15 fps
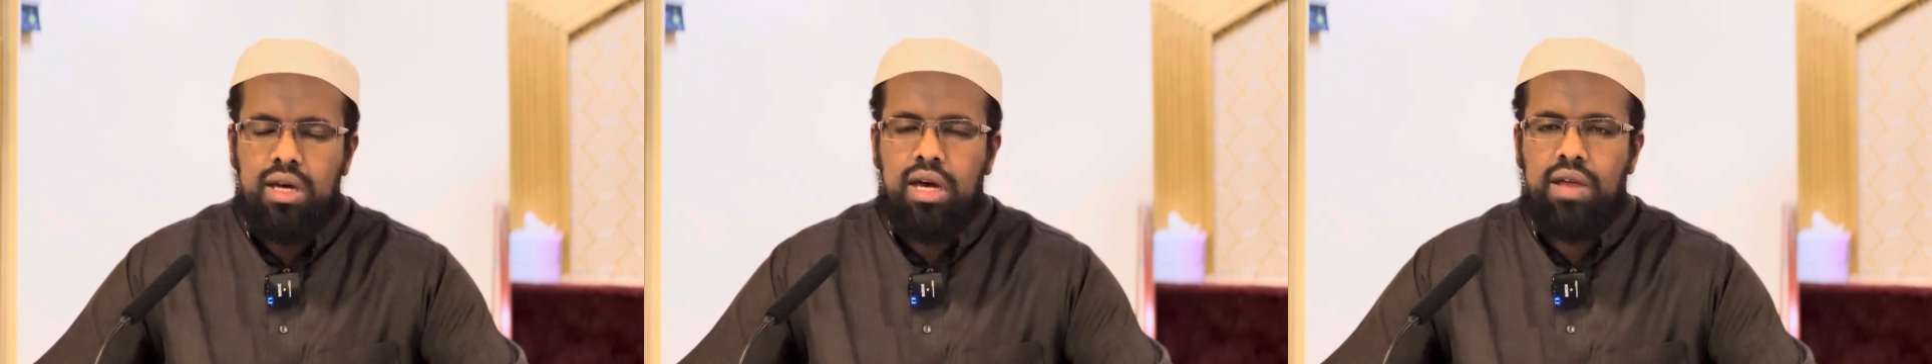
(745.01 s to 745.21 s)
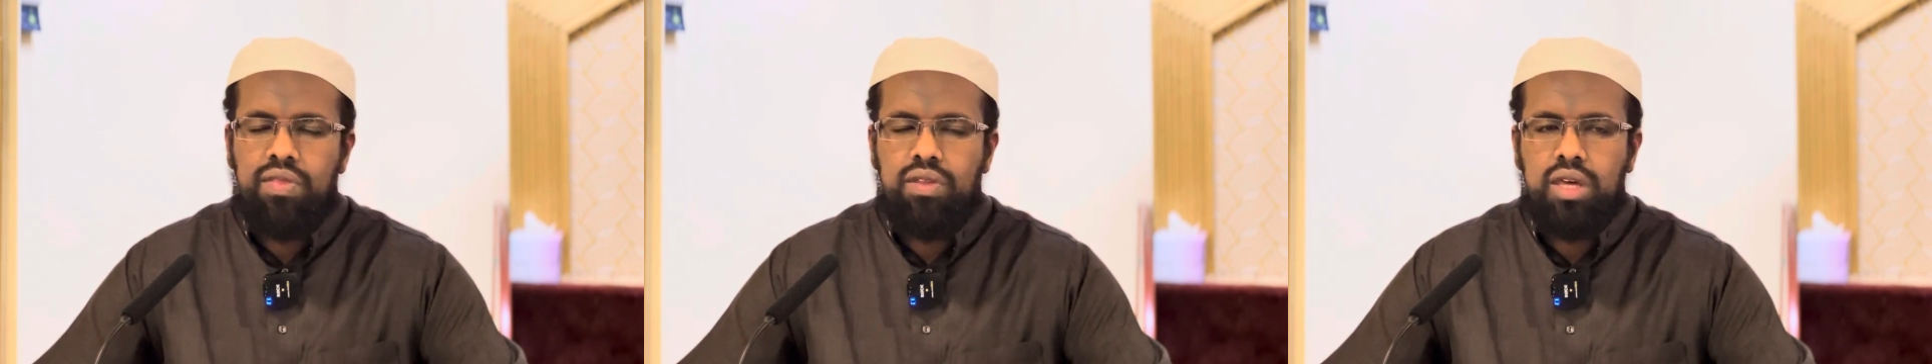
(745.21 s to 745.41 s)

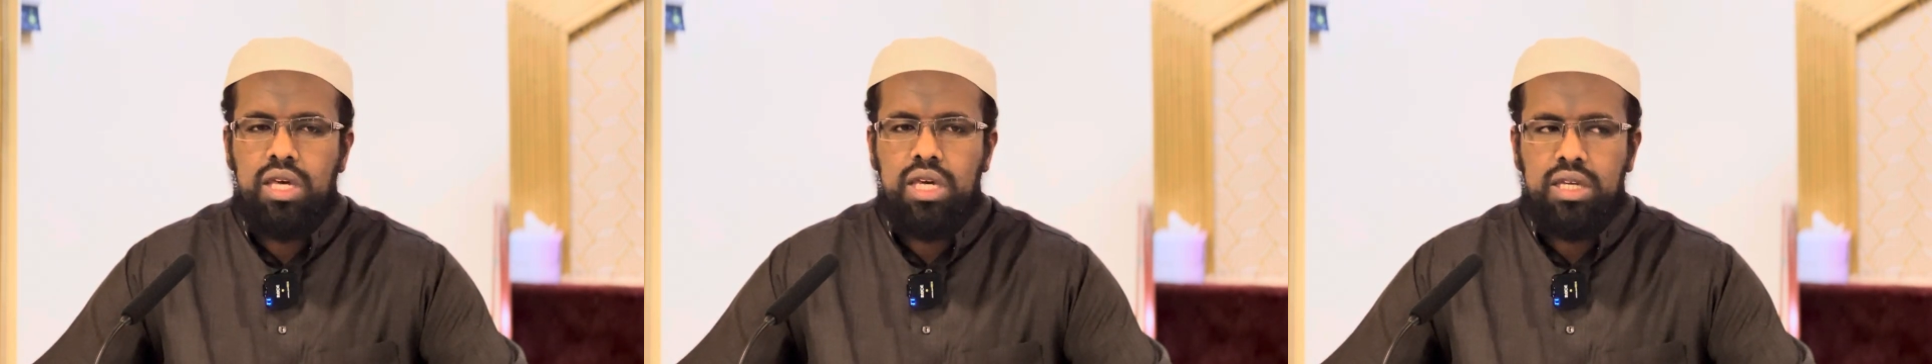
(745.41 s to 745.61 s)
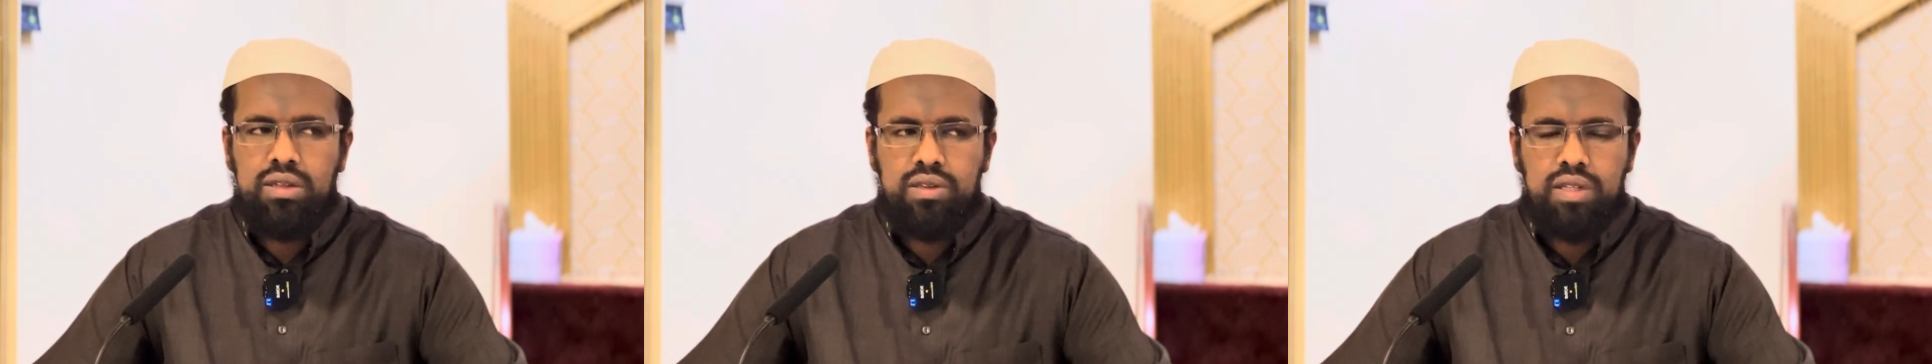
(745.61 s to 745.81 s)
And they
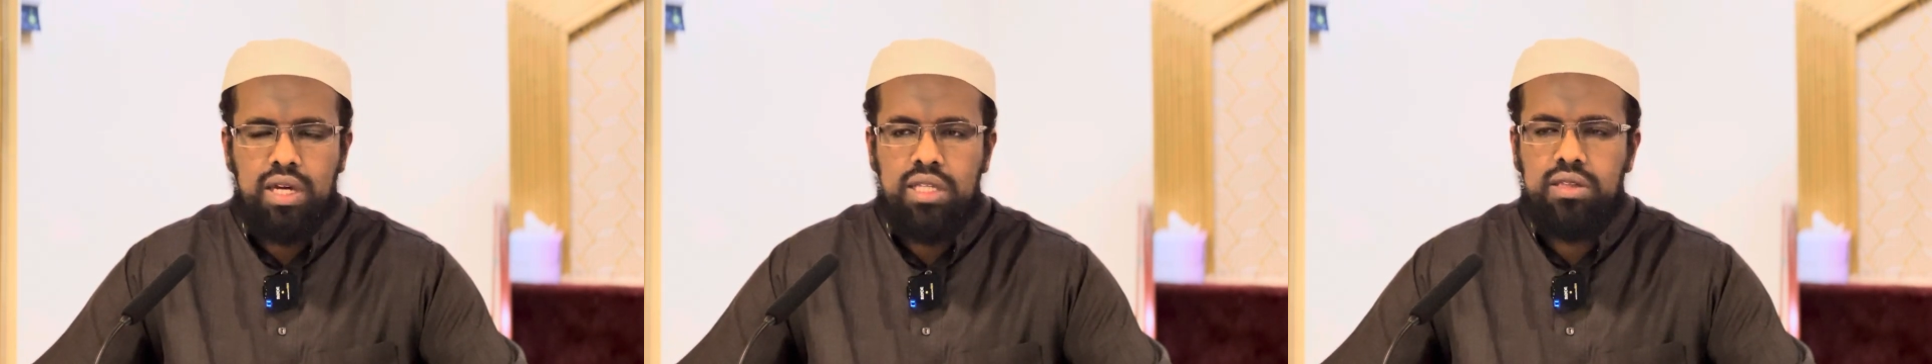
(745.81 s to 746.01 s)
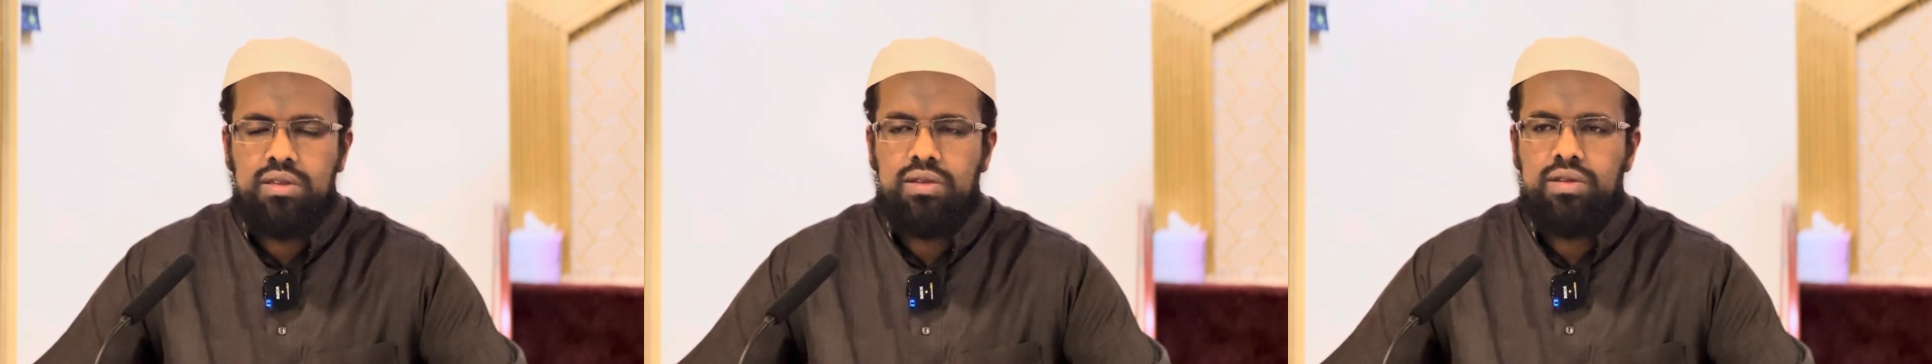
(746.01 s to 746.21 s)

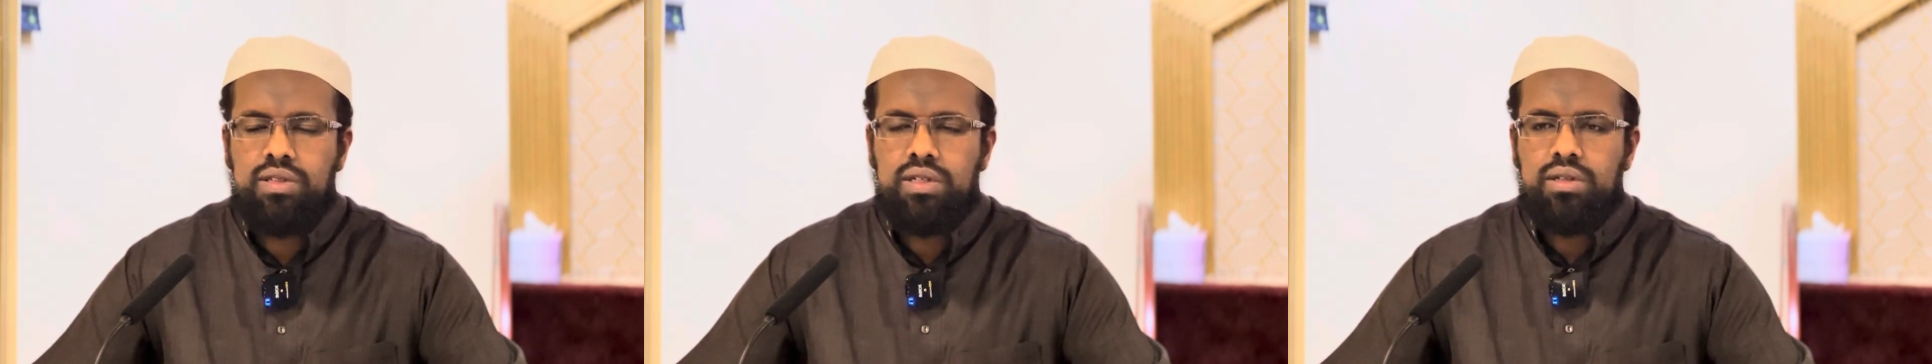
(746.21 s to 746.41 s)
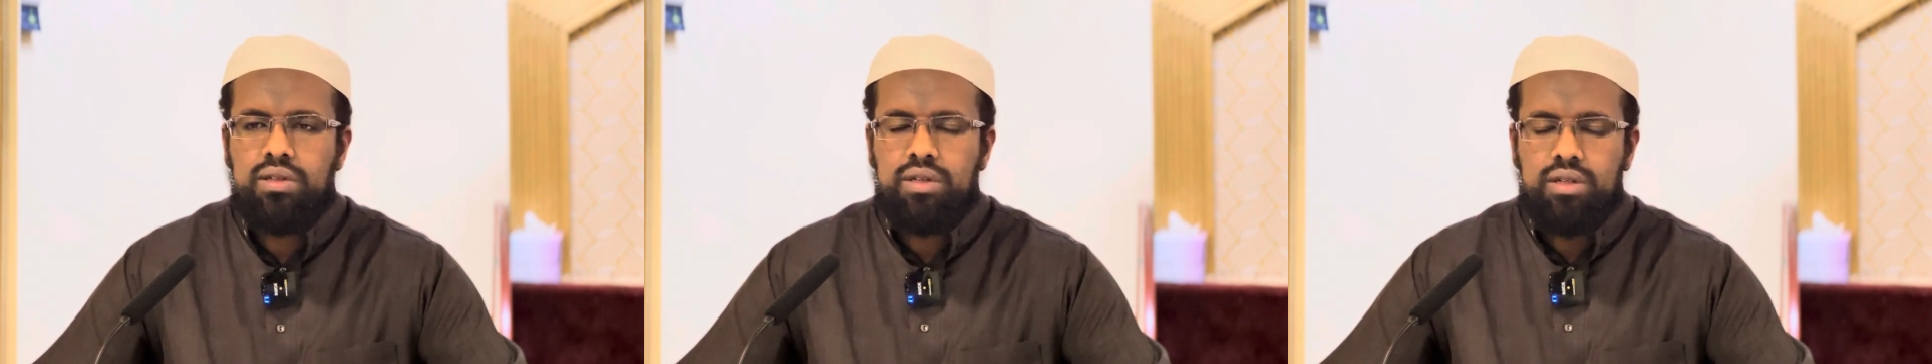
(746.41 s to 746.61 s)
intend
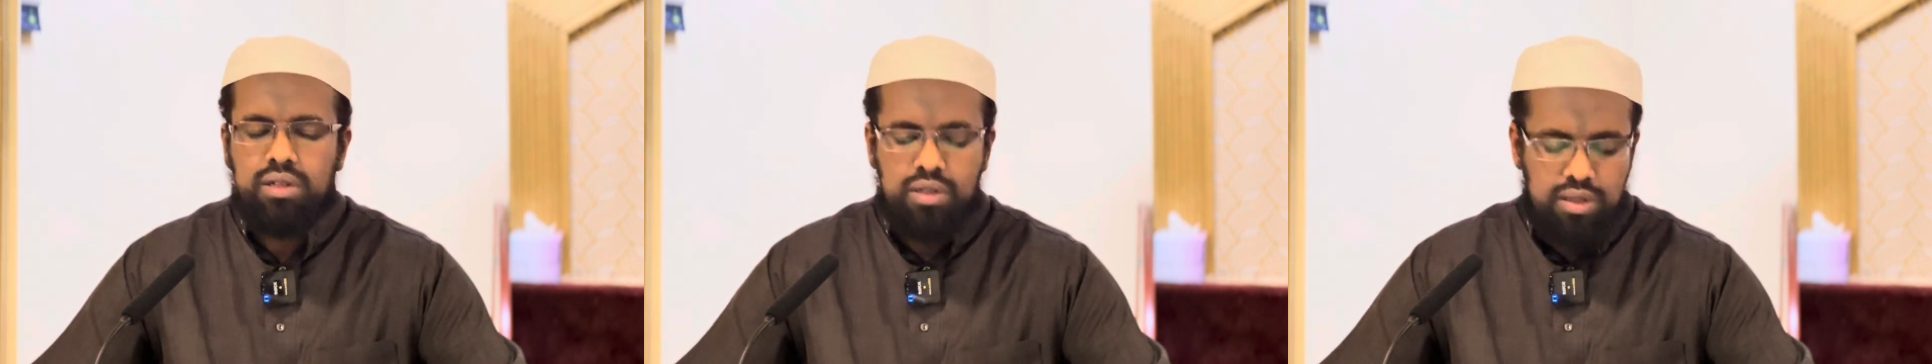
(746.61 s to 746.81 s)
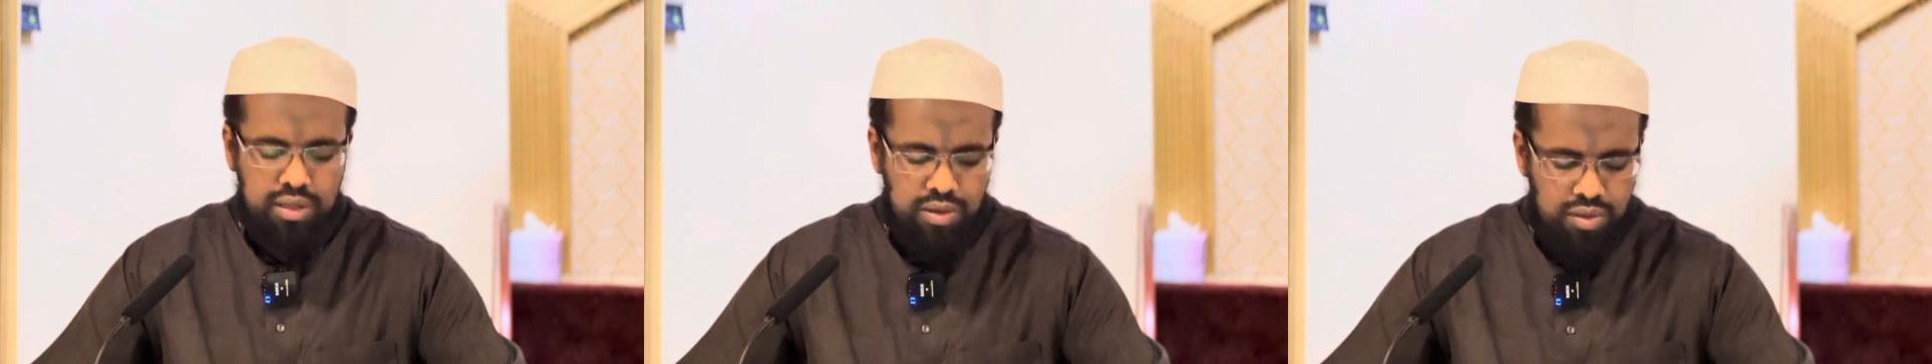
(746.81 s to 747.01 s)

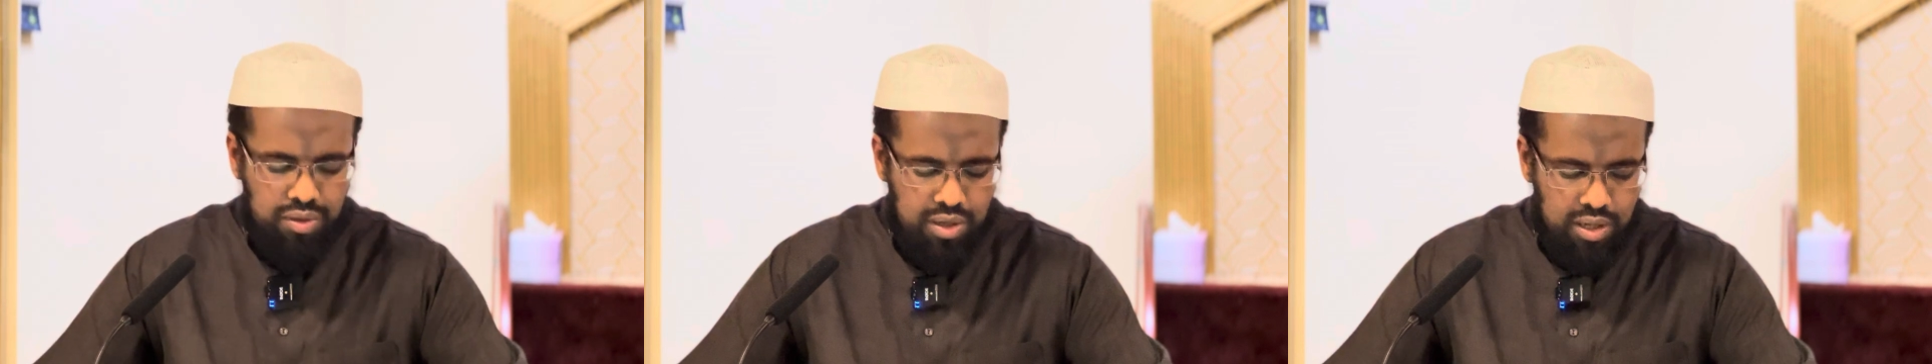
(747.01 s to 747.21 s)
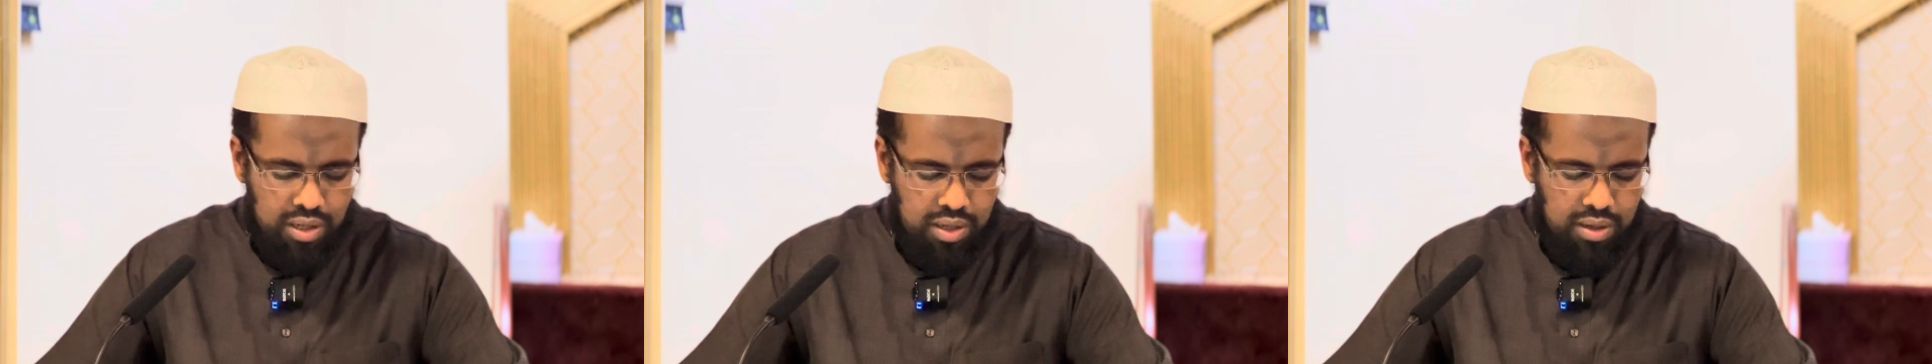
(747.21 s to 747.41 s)

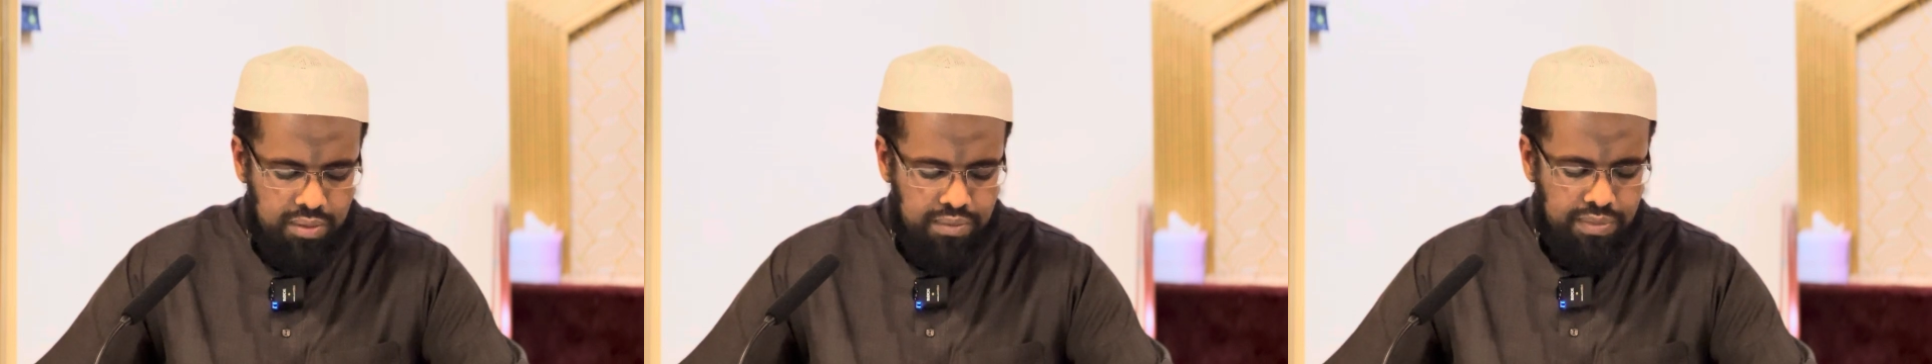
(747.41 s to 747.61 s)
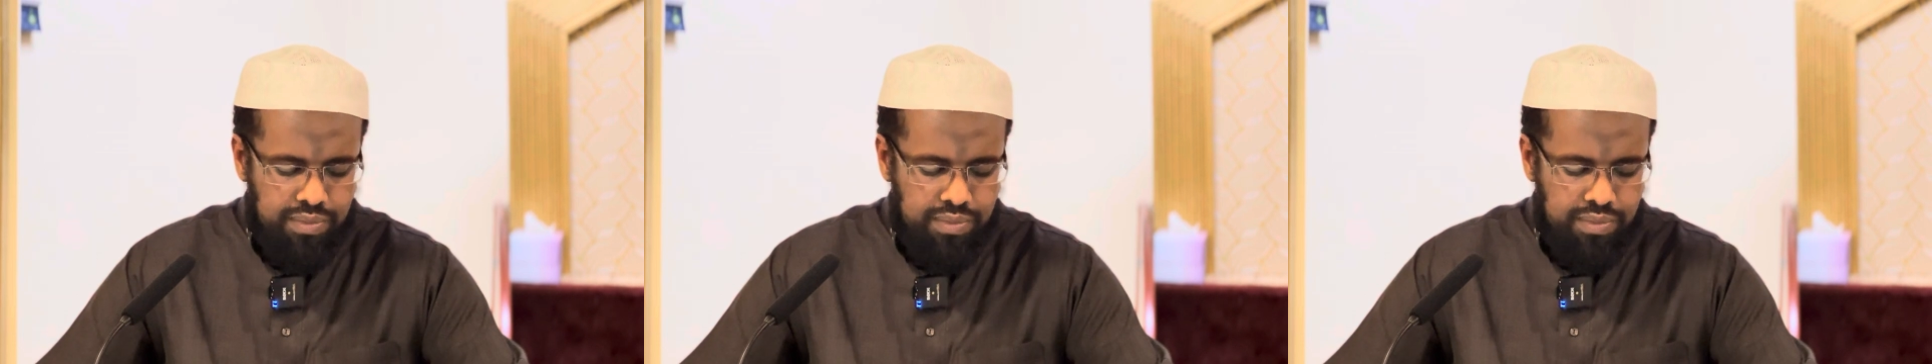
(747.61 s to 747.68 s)
the